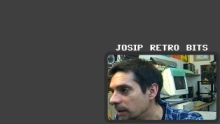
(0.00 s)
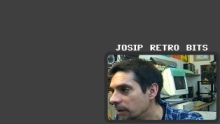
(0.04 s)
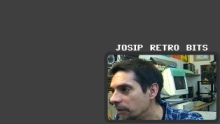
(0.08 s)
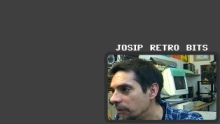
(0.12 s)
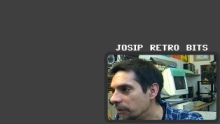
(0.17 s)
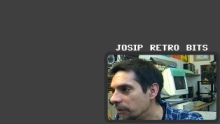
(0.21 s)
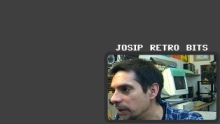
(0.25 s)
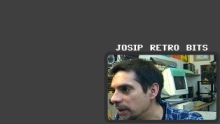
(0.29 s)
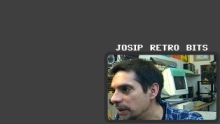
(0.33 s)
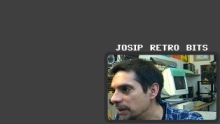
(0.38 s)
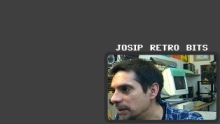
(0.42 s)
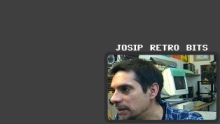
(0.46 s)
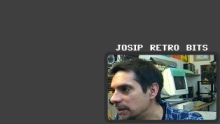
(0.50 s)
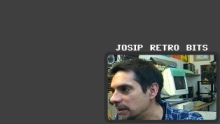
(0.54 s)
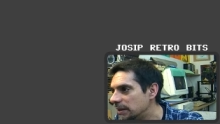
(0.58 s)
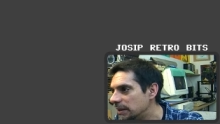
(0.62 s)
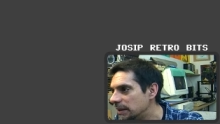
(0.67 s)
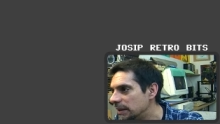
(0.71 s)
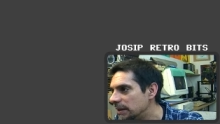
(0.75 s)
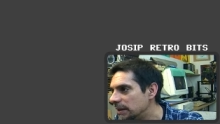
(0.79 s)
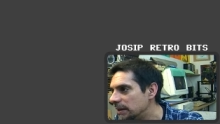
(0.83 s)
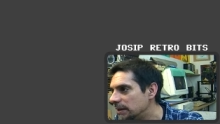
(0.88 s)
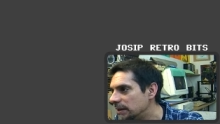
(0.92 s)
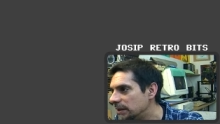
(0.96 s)

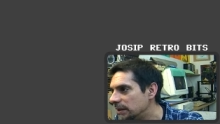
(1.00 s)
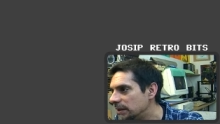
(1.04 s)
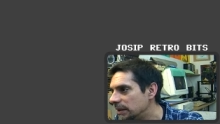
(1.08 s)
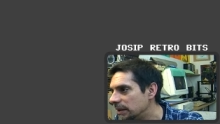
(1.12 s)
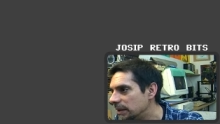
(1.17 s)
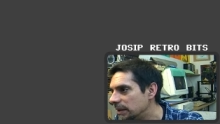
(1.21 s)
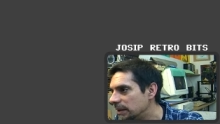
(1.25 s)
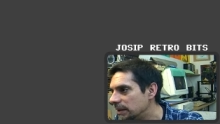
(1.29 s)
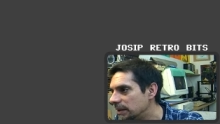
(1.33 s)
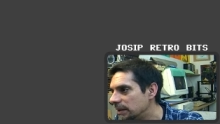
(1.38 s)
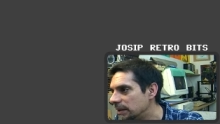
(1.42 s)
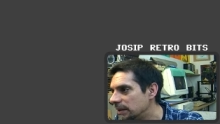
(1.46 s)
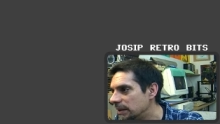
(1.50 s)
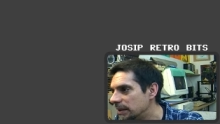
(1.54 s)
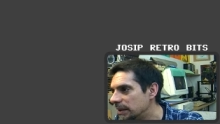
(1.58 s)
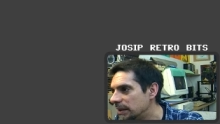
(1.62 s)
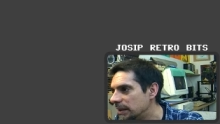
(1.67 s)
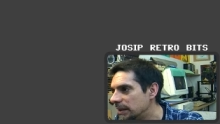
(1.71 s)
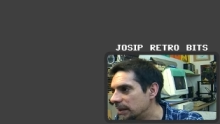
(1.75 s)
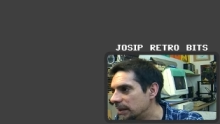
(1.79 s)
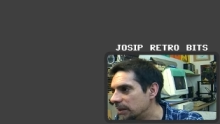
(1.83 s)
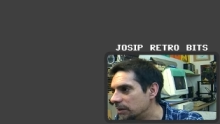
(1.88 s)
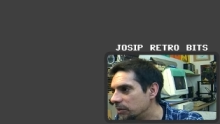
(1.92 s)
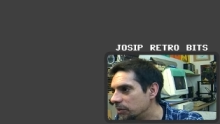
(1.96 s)

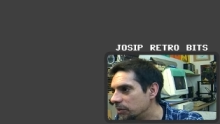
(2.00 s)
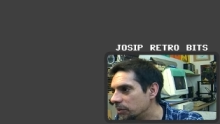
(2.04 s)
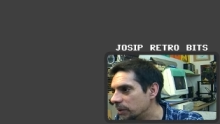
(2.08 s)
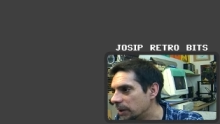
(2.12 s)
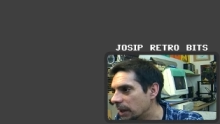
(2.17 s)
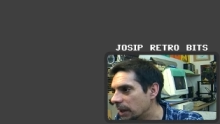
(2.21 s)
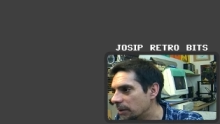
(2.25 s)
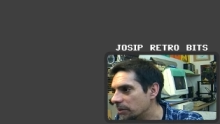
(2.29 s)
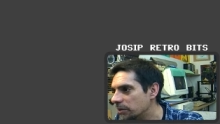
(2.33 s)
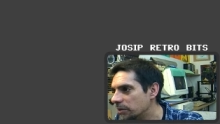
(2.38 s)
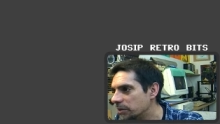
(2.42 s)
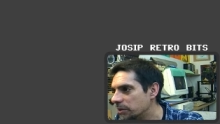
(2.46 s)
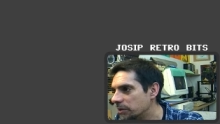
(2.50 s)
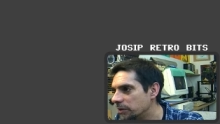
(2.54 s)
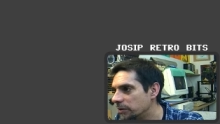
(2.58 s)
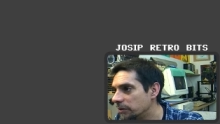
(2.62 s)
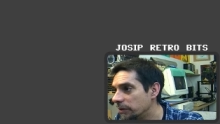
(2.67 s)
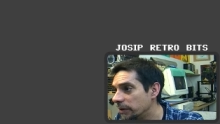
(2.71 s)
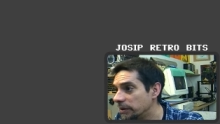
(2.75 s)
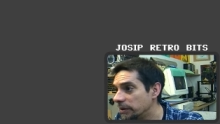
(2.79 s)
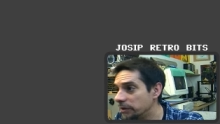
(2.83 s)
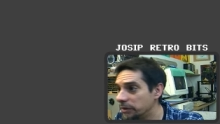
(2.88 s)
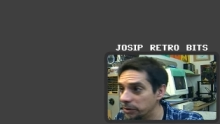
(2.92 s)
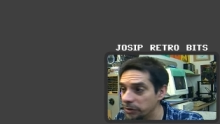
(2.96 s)
VCCC
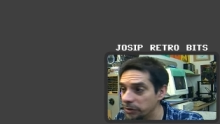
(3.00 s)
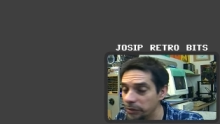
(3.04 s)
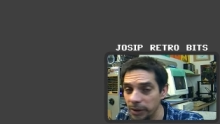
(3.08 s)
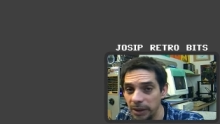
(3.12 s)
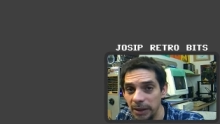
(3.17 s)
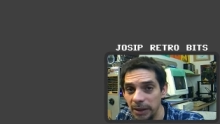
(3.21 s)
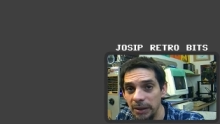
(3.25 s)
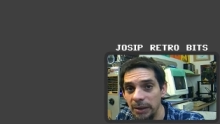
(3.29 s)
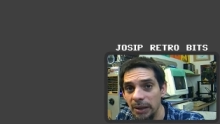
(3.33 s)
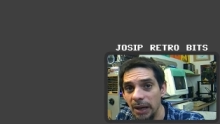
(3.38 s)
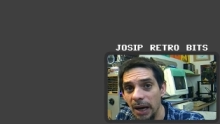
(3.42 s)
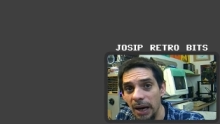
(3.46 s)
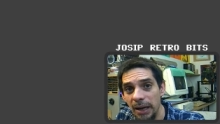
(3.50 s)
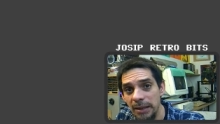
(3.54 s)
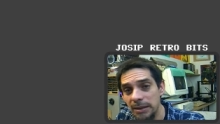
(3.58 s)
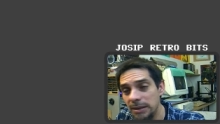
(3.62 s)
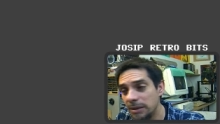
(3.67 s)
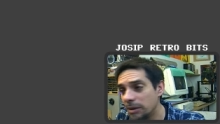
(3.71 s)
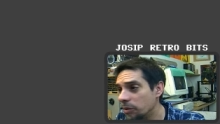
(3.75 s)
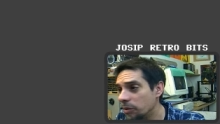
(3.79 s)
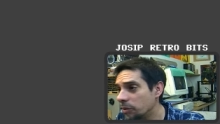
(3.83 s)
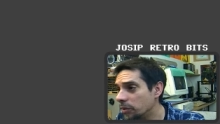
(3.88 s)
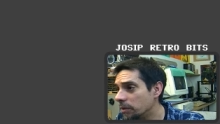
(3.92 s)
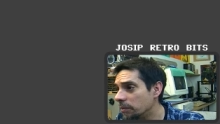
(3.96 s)
2023
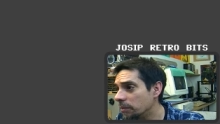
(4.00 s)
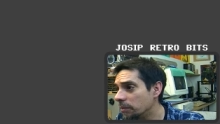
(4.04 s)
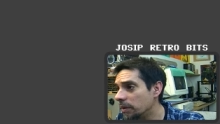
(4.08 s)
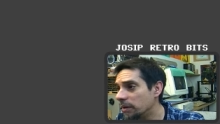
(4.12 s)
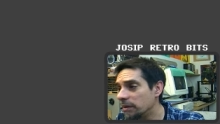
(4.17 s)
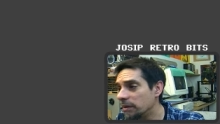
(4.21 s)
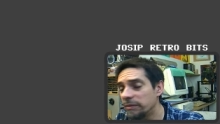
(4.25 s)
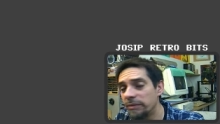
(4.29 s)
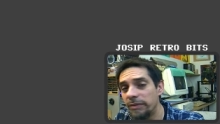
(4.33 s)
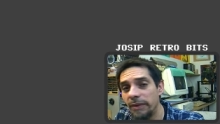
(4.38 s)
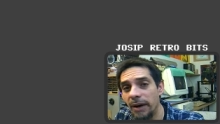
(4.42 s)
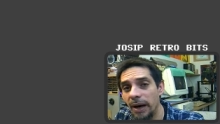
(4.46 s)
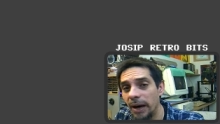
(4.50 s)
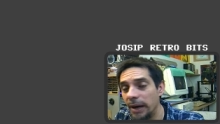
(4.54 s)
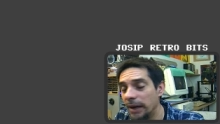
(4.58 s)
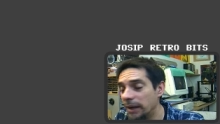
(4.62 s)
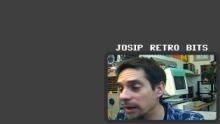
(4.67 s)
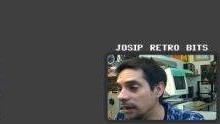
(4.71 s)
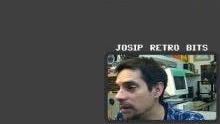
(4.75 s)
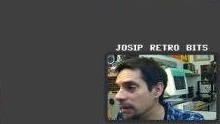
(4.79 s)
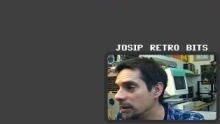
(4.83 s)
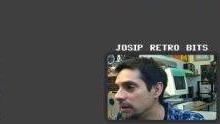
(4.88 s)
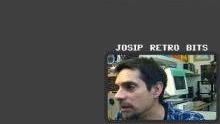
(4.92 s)
executable file.